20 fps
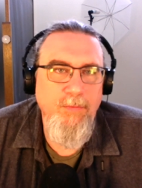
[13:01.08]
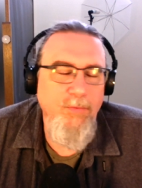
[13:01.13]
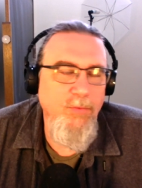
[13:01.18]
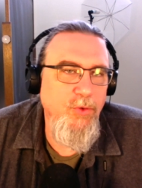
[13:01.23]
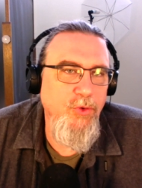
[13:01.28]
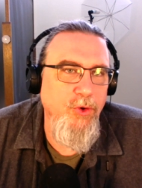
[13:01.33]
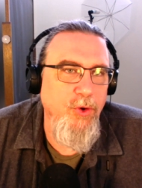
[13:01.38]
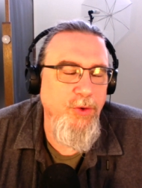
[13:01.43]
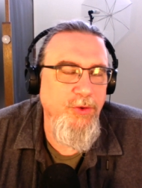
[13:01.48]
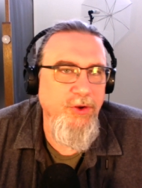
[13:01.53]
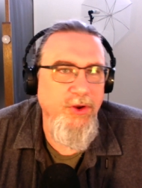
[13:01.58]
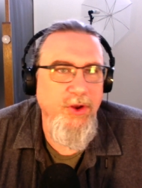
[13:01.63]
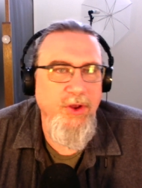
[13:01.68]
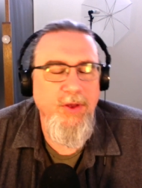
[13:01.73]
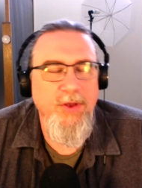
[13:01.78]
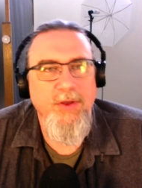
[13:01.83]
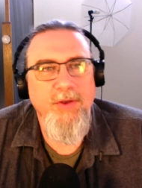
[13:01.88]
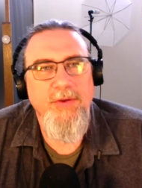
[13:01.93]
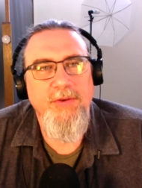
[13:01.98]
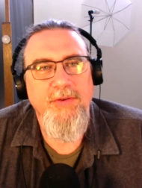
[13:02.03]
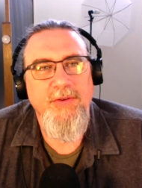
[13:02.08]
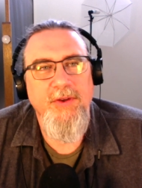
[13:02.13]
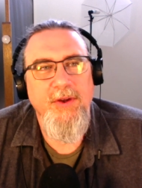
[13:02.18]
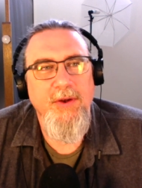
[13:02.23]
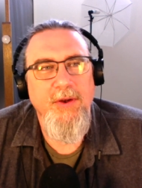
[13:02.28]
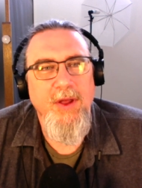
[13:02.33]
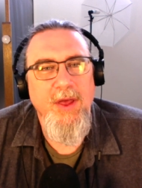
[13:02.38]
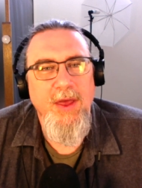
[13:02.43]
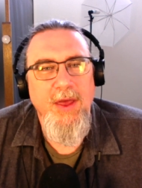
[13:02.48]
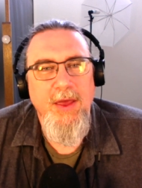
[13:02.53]
churches
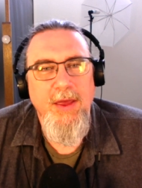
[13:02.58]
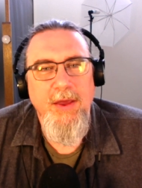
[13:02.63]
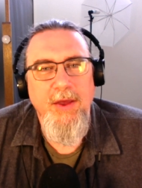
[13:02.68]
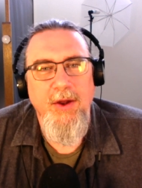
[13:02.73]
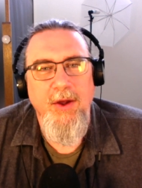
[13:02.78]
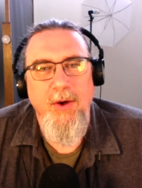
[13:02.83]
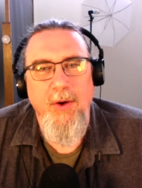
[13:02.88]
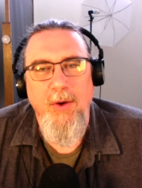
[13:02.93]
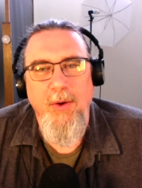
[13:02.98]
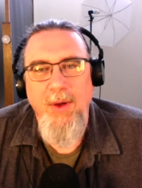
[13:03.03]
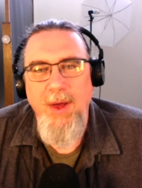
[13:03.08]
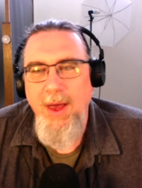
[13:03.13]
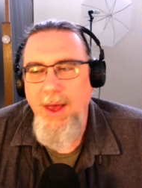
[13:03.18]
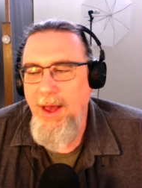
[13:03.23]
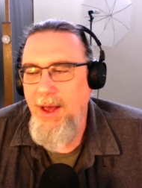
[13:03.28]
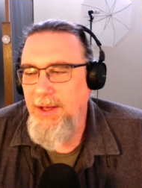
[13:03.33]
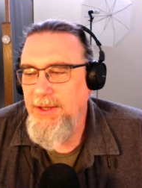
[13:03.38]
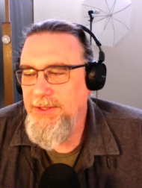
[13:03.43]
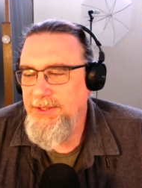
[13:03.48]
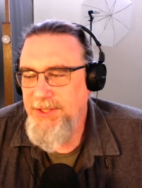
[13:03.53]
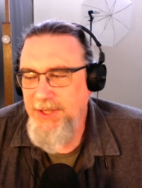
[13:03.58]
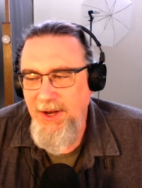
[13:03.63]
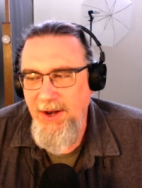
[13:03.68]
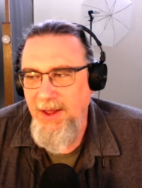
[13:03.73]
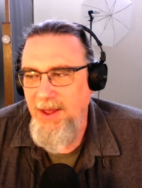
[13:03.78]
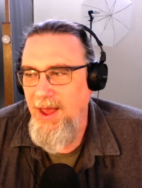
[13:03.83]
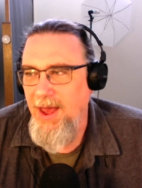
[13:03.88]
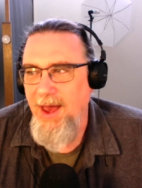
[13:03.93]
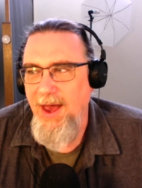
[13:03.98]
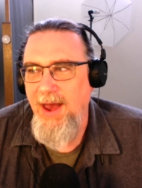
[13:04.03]
and, you know,
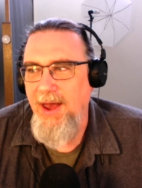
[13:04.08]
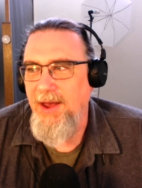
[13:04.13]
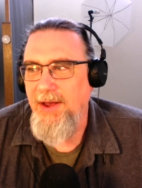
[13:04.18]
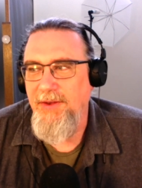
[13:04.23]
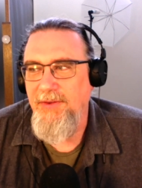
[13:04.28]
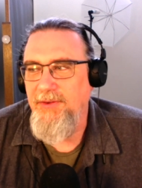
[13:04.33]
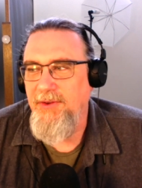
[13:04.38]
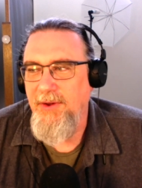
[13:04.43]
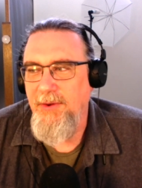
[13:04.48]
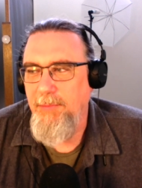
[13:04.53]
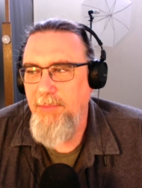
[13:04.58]
synagogues, and